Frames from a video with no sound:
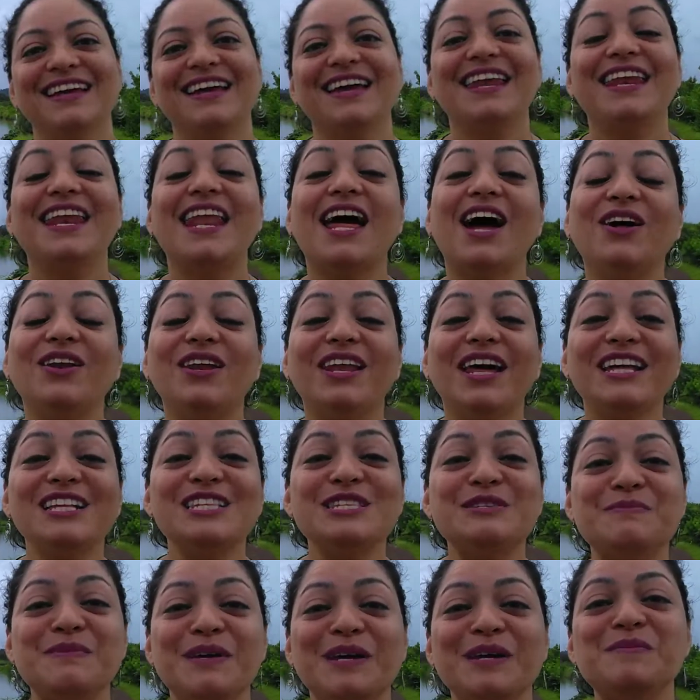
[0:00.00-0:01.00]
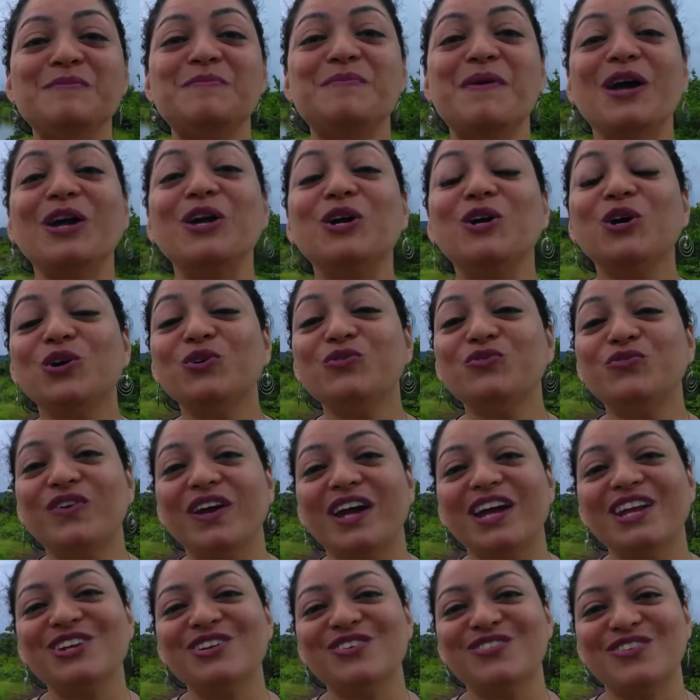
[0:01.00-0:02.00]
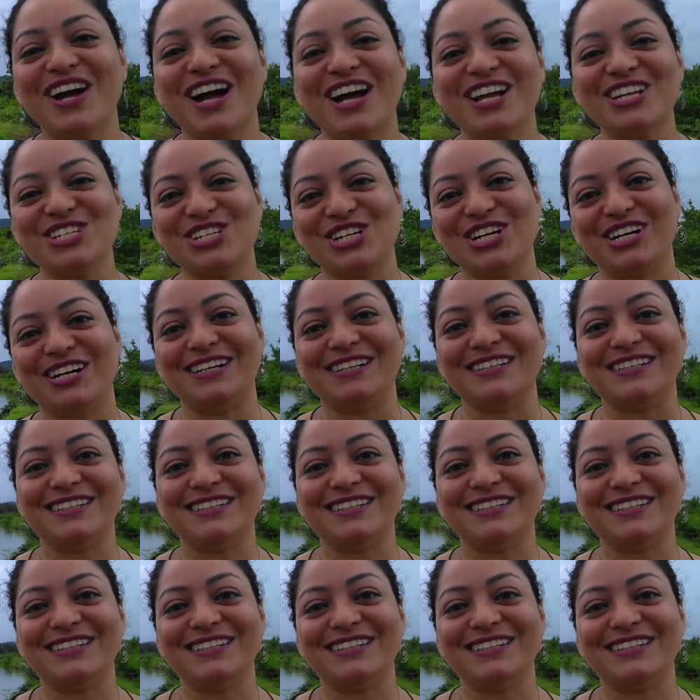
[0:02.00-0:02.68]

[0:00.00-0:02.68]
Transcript: Now let's meet my good friend Rajah.